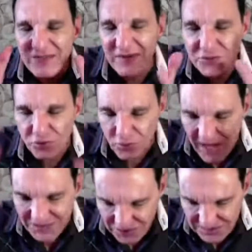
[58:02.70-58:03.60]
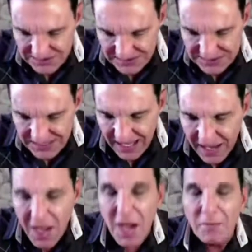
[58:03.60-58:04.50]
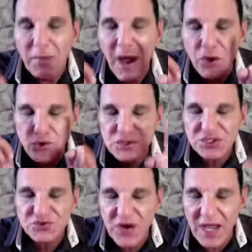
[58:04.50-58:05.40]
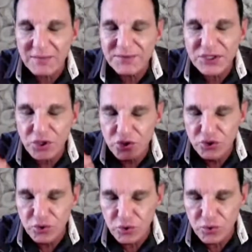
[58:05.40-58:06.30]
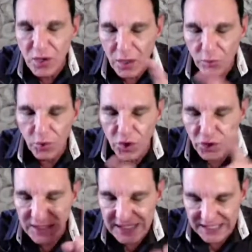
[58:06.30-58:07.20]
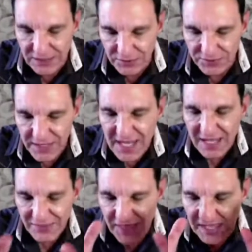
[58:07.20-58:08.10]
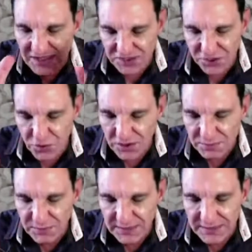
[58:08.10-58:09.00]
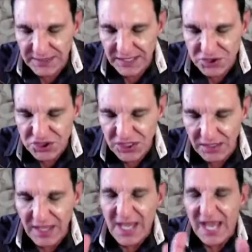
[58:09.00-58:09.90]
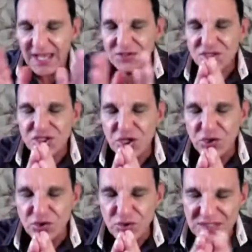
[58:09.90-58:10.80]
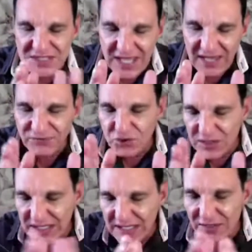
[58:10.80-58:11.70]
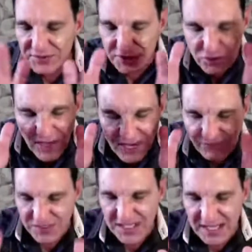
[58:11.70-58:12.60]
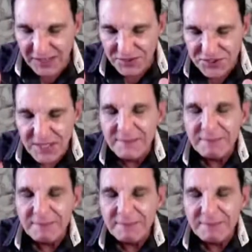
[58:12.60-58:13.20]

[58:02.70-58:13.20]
live unto righteousness now, by whose stripes you were healed. That is the gospel in a nutshell. And so you're saved, you're healed, you, everything else